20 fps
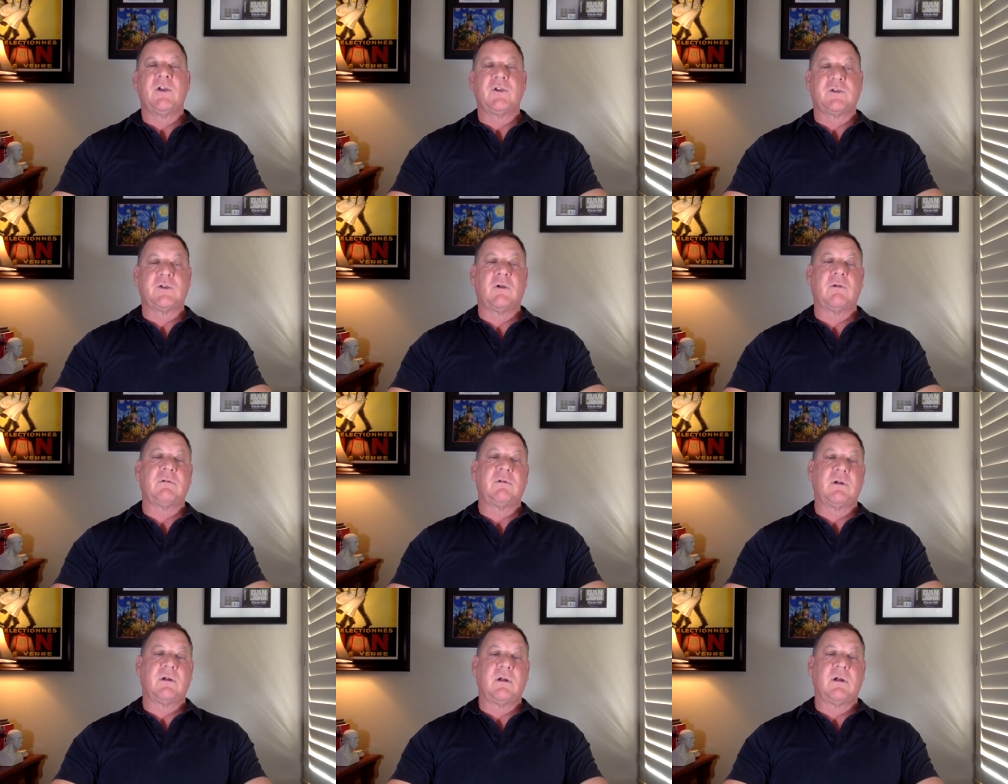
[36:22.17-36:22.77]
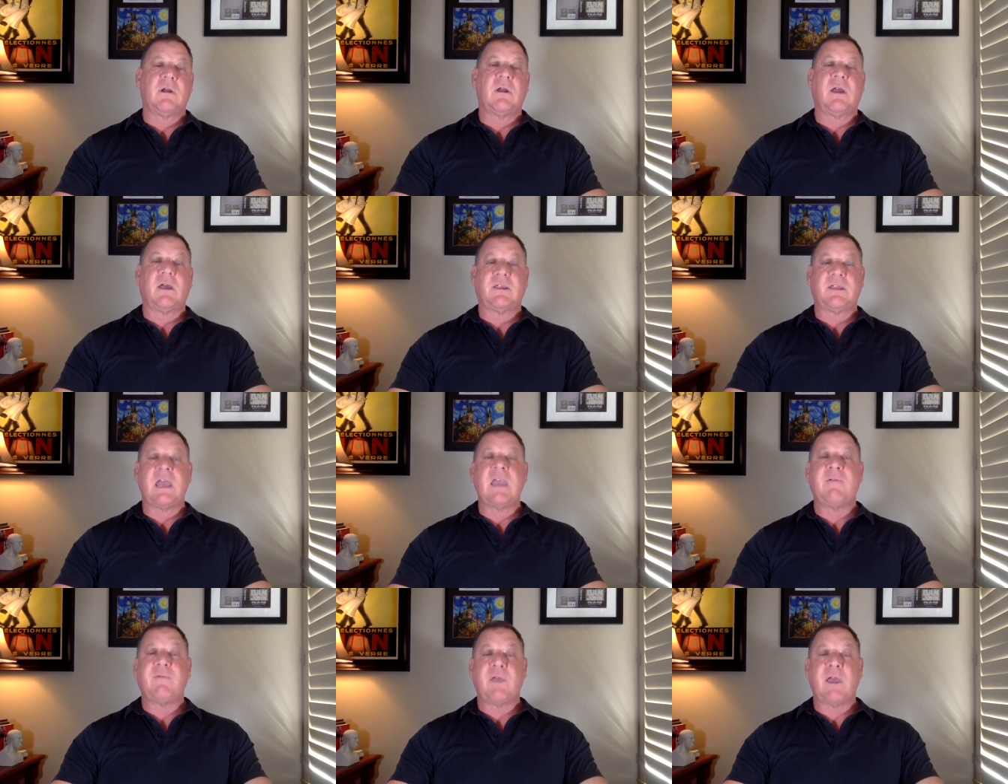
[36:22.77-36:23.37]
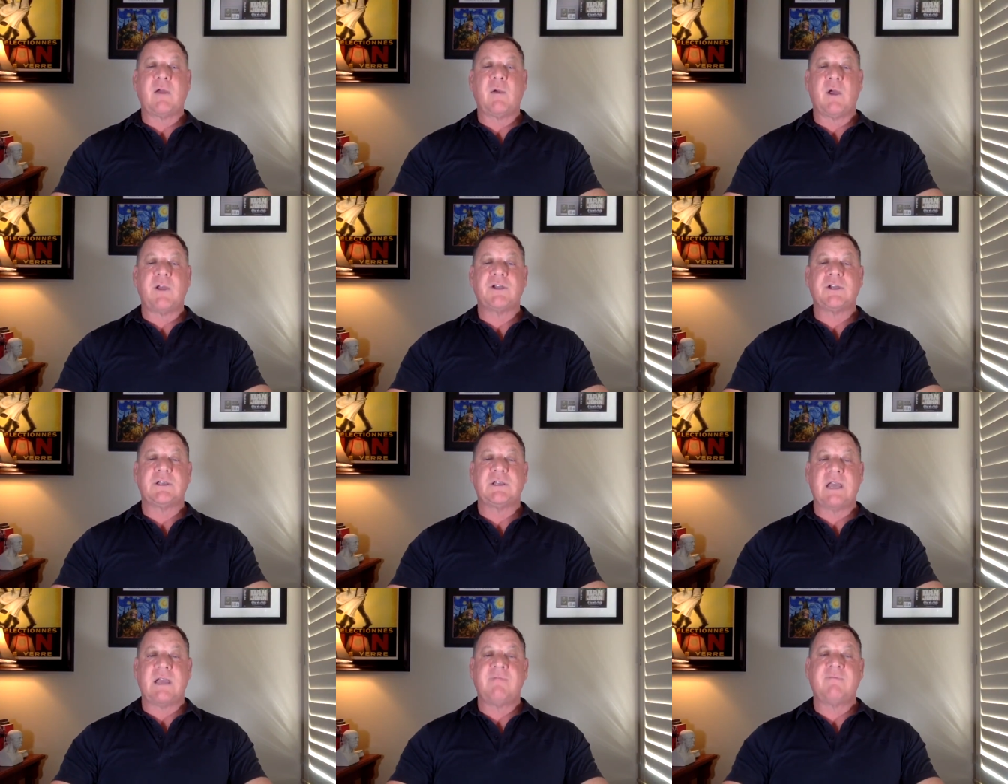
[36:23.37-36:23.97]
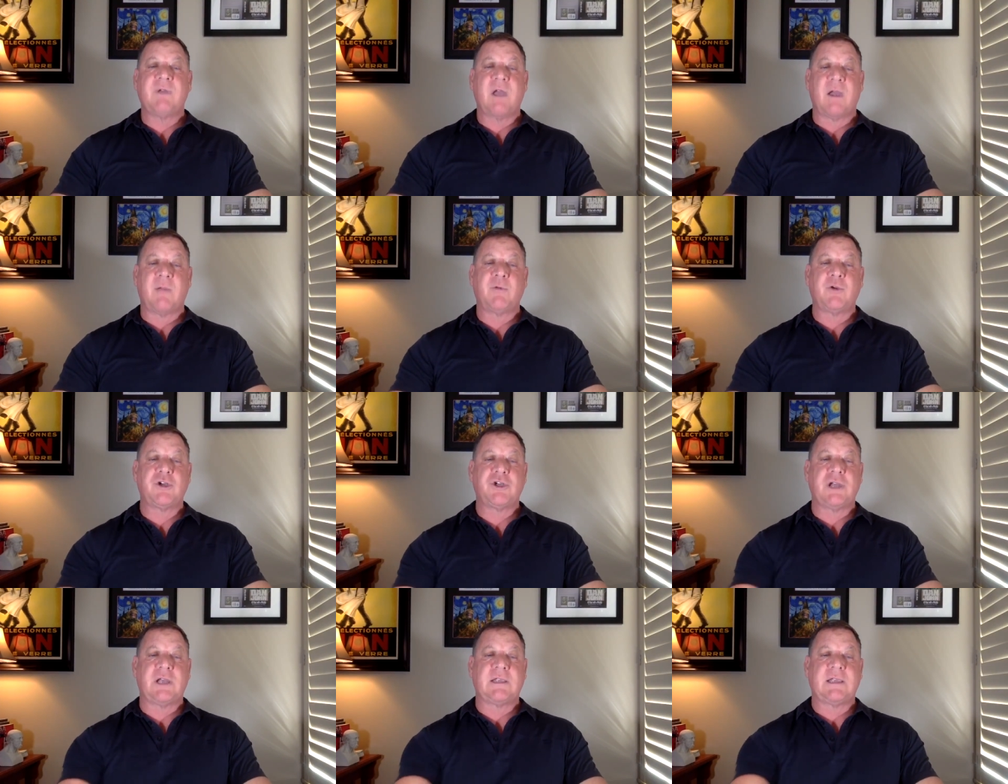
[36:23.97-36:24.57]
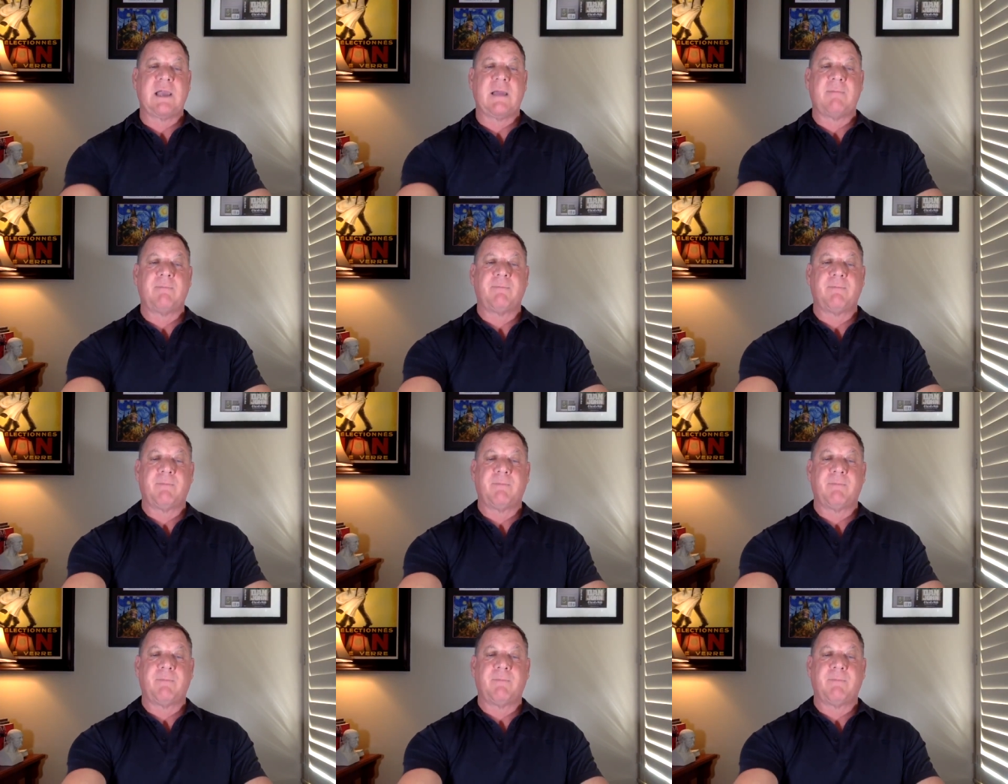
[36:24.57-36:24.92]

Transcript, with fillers: So uh, thank you for that question, Dave. I appreciate that.